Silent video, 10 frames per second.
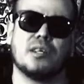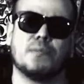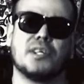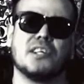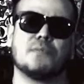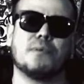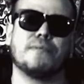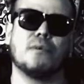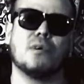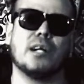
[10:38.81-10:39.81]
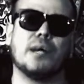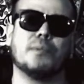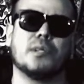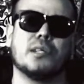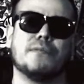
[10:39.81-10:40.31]
Because before, I
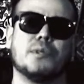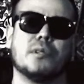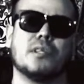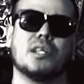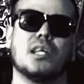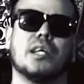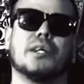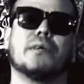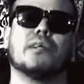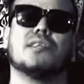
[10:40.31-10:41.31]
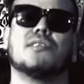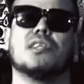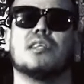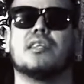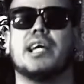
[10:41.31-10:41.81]
believe, due to the increase
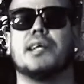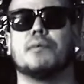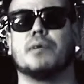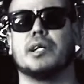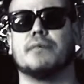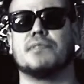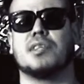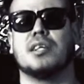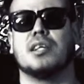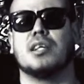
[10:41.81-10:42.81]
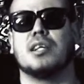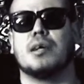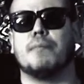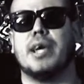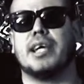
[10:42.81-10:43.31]
in theta waves,
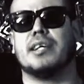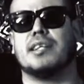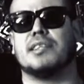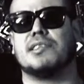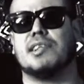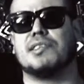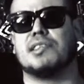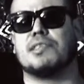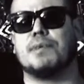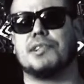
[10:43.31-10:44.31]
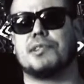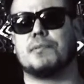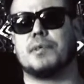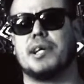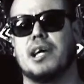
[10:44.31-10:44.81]
making a decision, especially
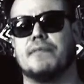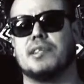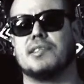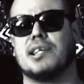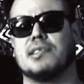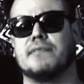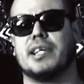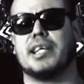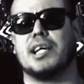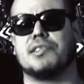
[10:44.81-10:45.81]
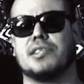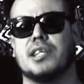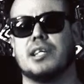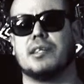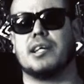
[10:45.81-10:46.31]
when you have inattentive
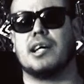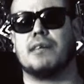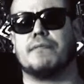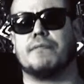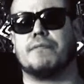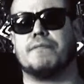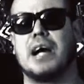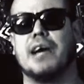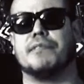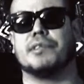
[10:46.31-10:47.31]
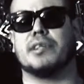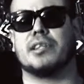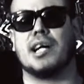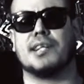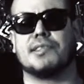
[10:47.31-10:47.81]
ADHD and you have 500
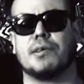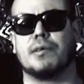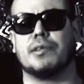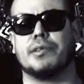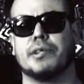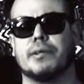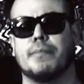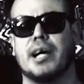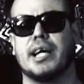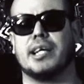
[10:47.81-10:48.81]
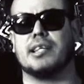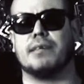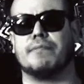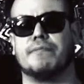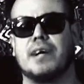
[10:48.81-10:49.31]
thoughts going through your mind
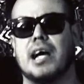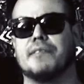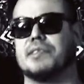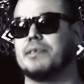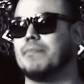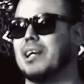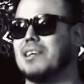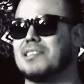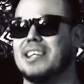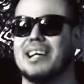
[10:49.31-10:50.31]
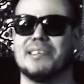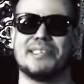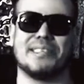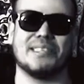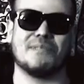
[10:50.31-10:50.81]
at 500 miles an hour,
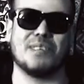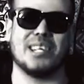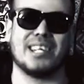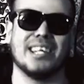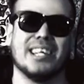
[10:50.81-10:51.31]
so to speak,